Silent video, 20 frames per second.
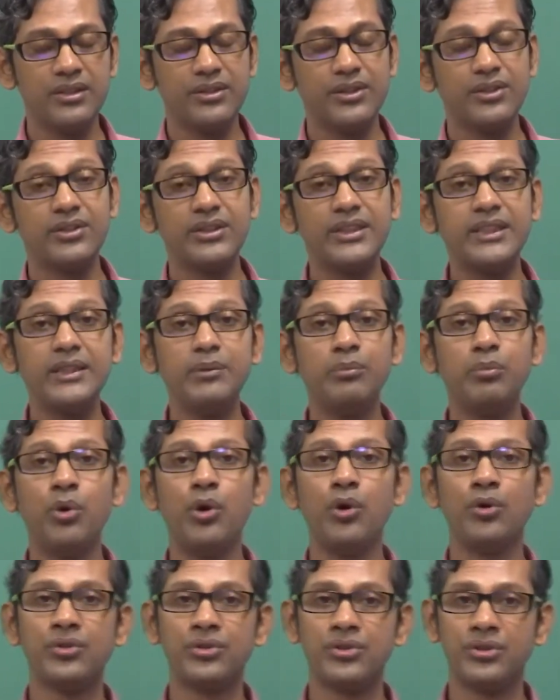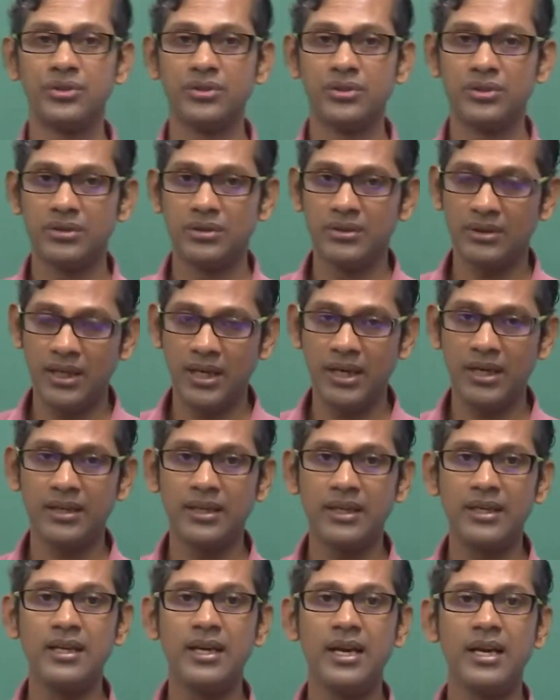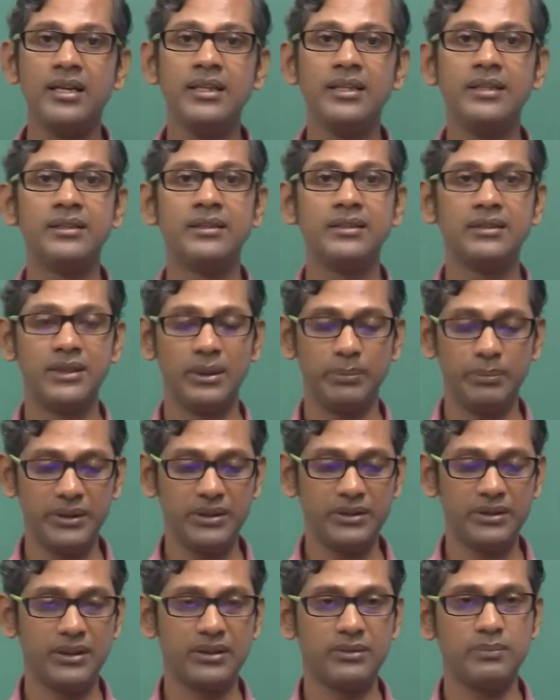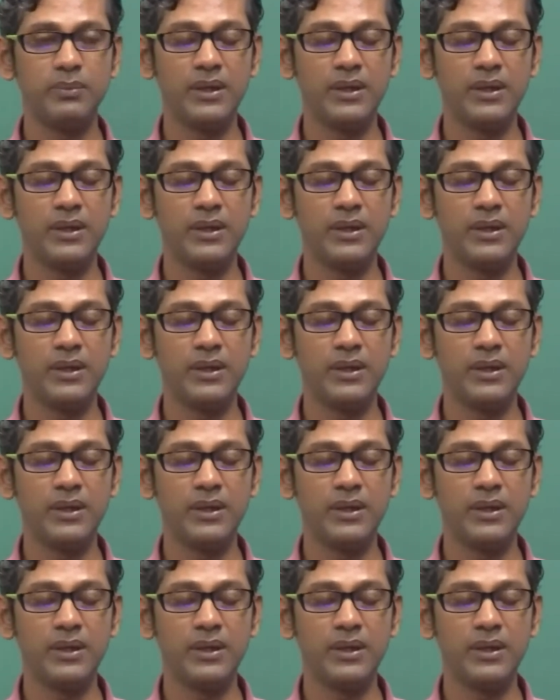The 3 modes are clearly depicted.